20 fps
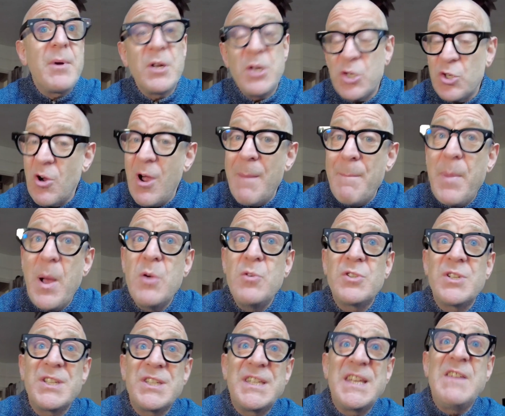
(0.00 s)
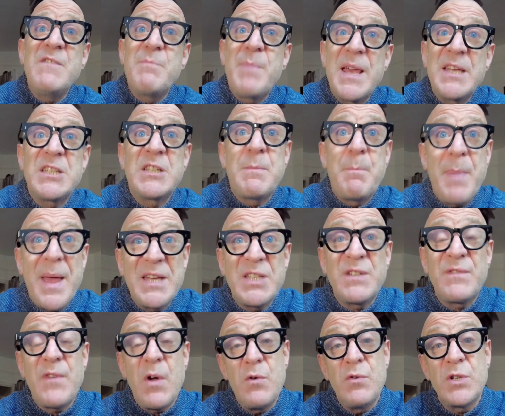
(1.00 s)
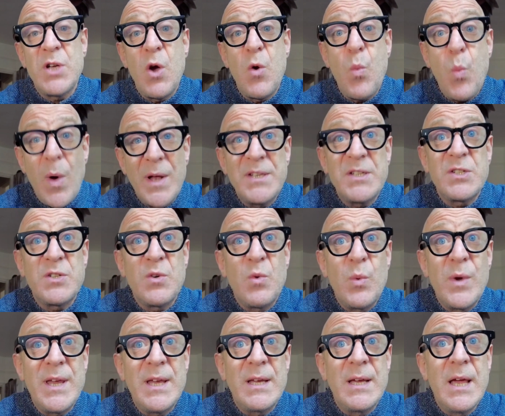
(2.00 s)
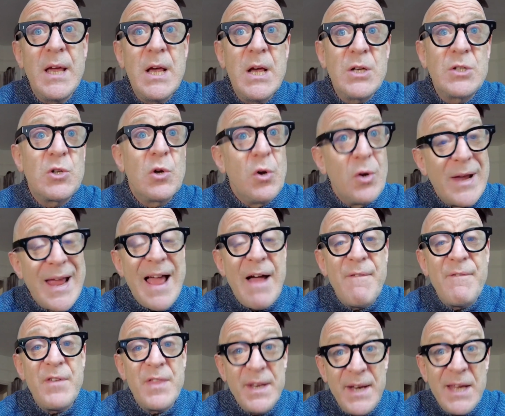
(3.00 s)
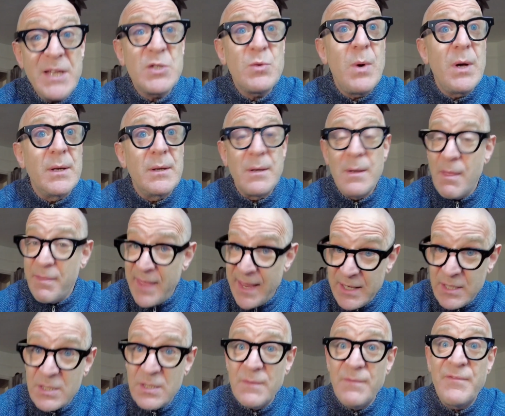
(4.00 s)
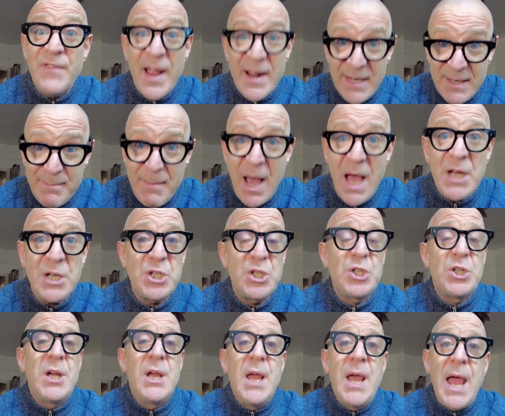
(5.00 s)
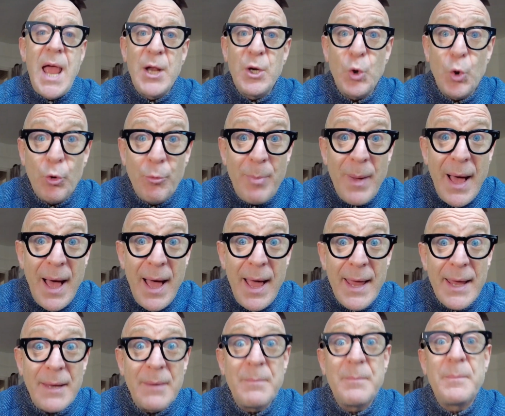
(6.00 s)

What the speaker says: going to try and post a Steve Best photo once a week, so look out for the next one. Thanks very much, and goodbye.